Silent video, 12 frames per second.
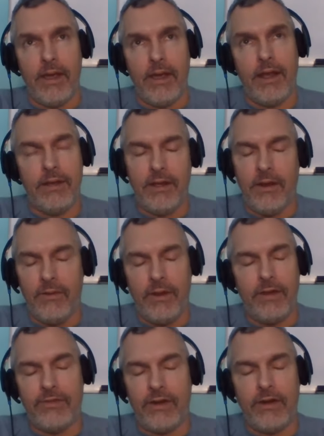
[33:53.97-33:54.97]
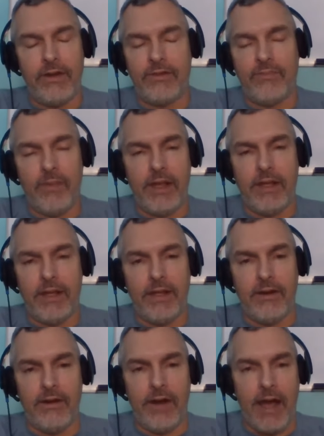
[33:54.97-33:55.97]
And then, you know, when I started explaining
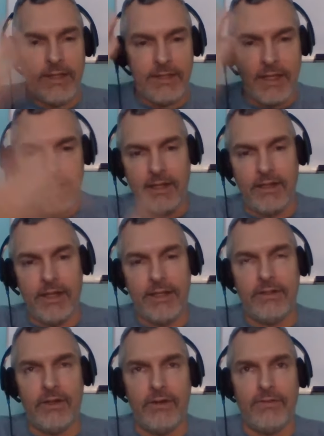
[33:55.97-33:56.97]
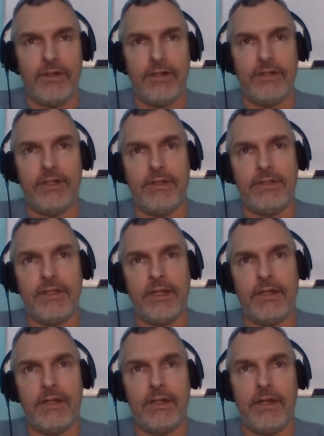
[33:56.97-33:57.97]
it, her eyes kind of glazed over and she was
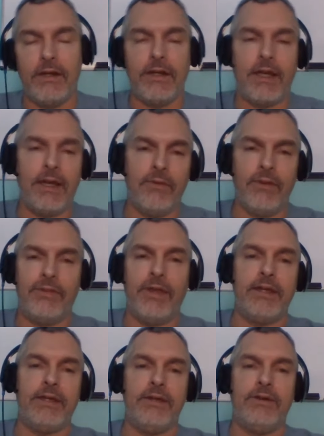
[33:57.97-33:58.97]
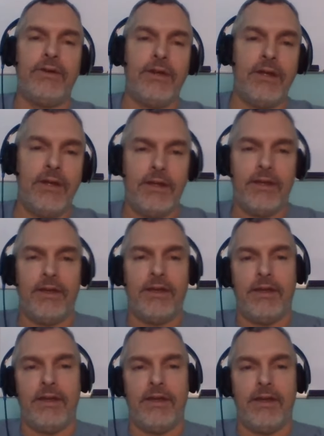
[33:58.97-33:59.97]
like, okay, well, thank you.
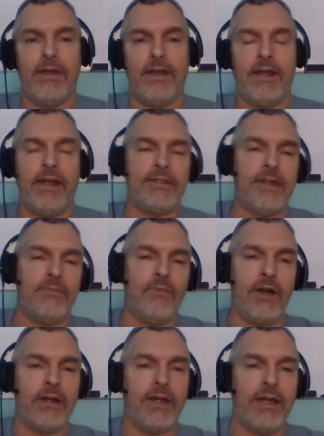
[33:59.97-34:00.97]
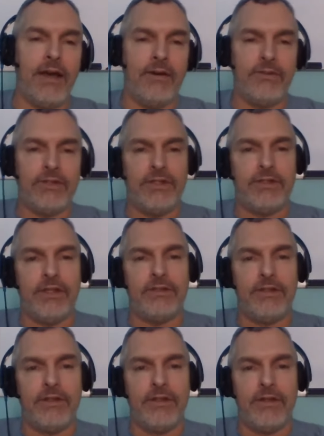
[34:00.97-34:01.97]
And then as I'm walking out, she
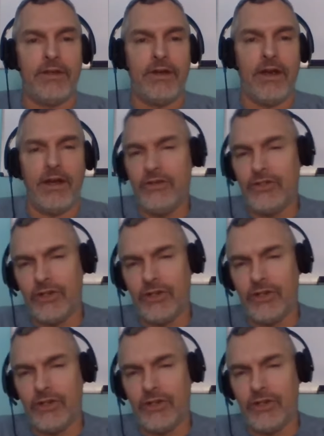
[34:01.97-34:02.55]
says, are you